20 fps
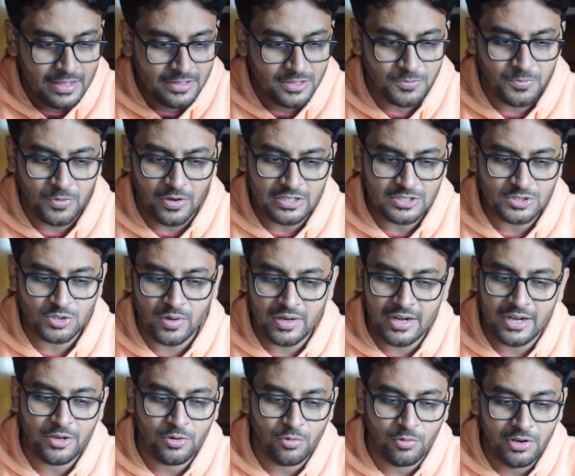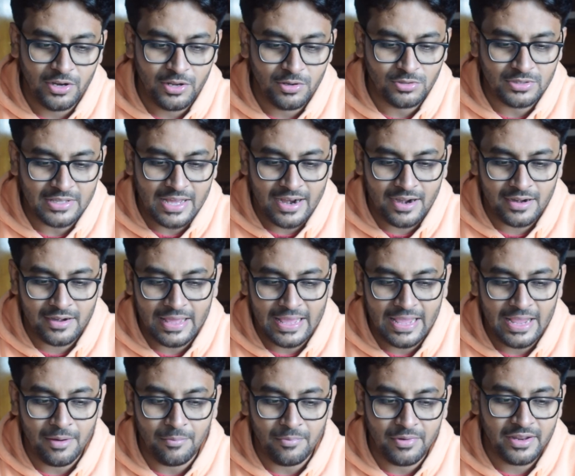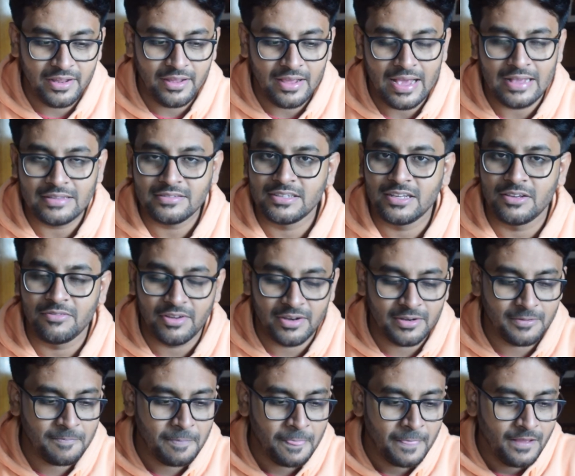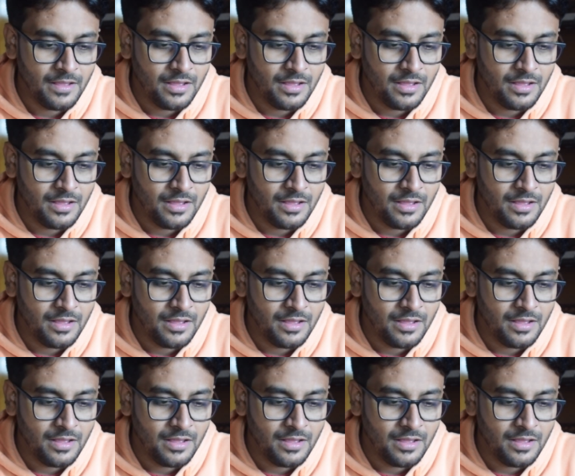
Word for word: The first one I told you that AMD has given